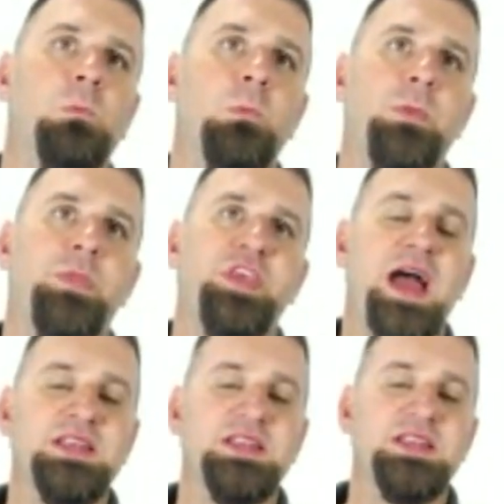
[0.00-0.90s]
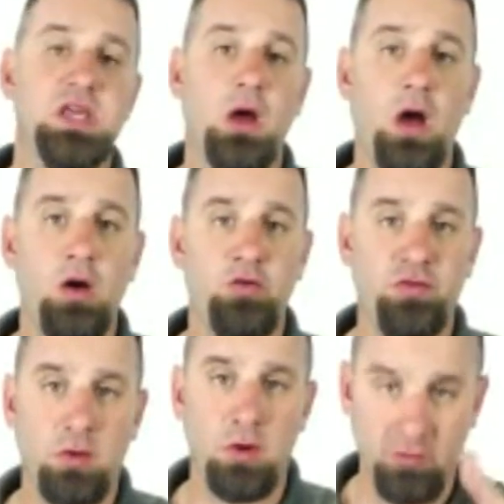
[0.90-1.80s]
the idea of
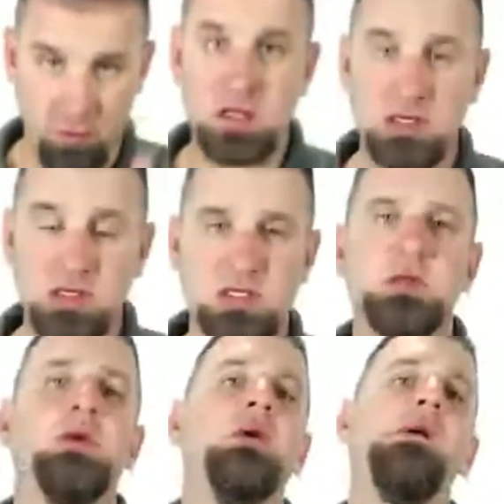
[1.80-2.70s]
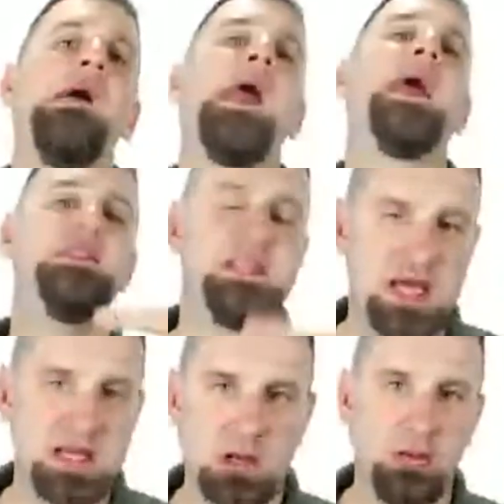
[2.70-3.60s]
avoidance and
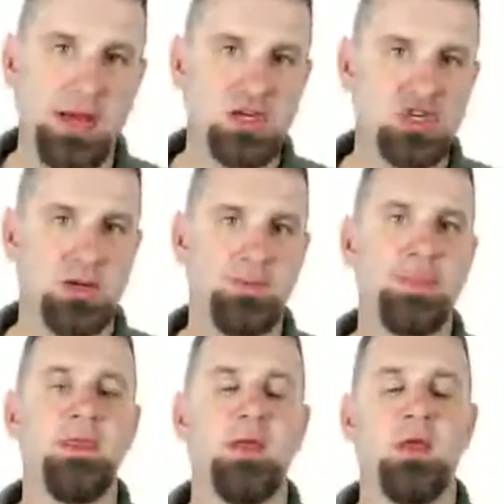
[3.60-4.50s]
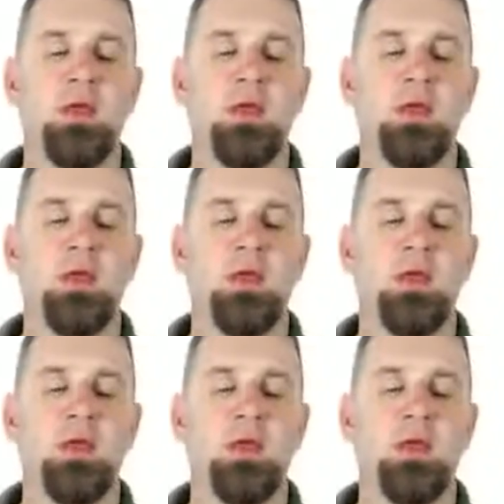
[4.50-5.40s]
de-escalation
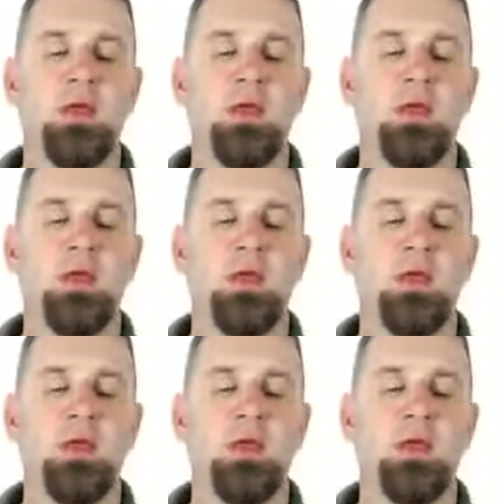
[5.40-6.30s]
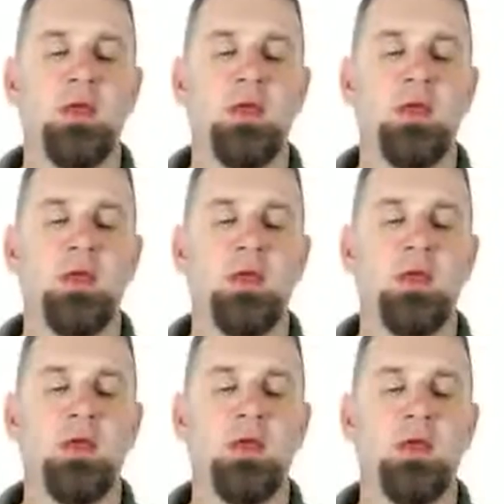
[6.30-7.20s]
and unarmed combatives and
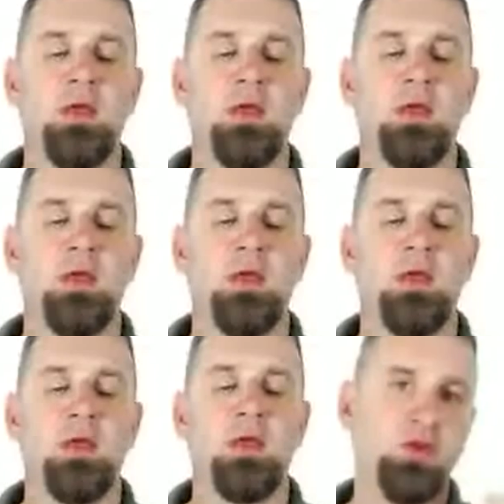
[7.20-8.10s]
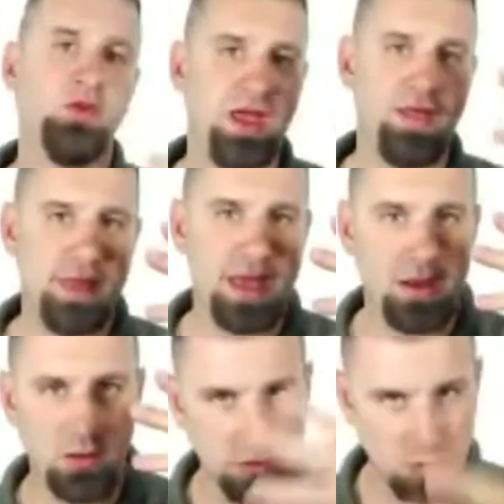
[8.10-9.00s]
intermediate tools and
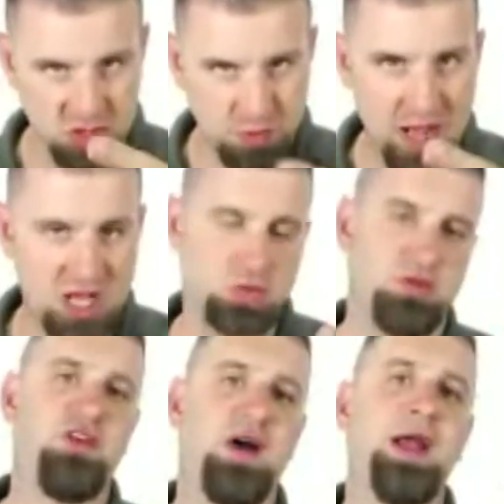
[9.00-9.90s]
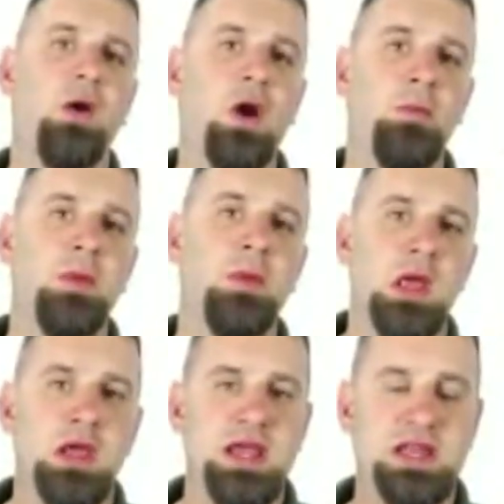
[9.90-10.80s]
then the response with a firearm,
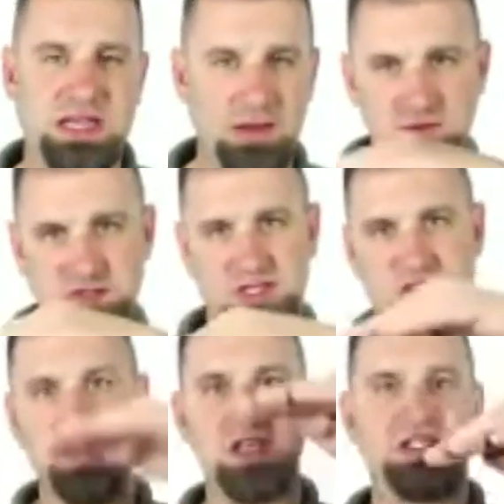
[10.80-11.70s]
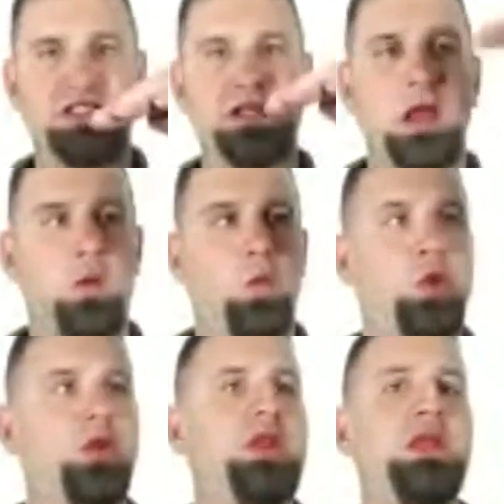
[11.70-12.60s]
it gives us this
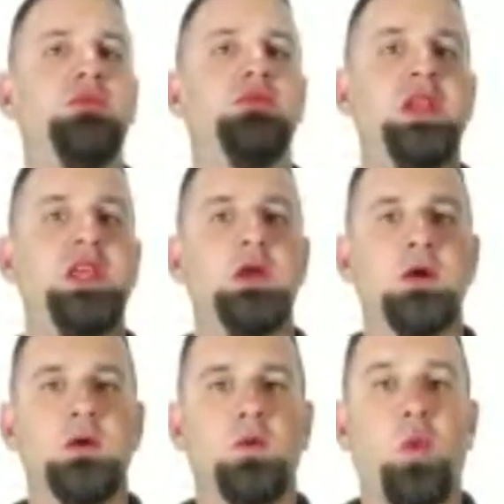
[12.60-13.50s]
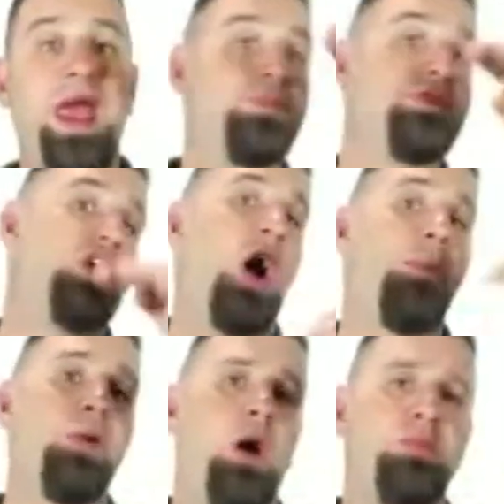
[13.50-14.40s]
really linear, ramped
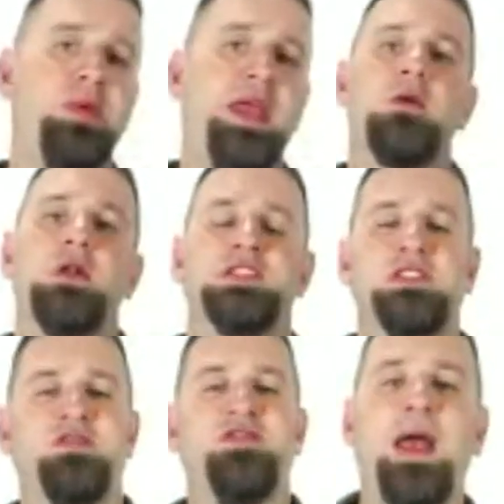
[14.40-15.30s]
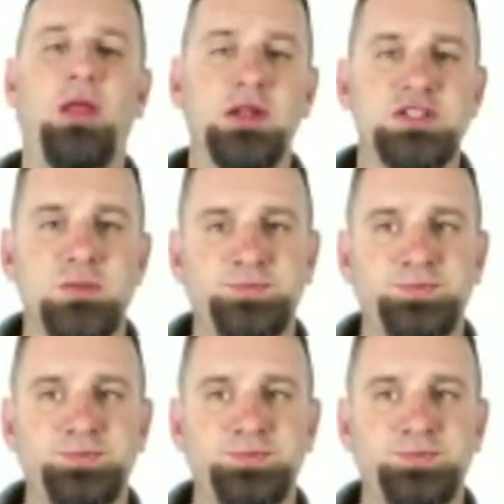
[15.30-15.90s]
up appearance to violence.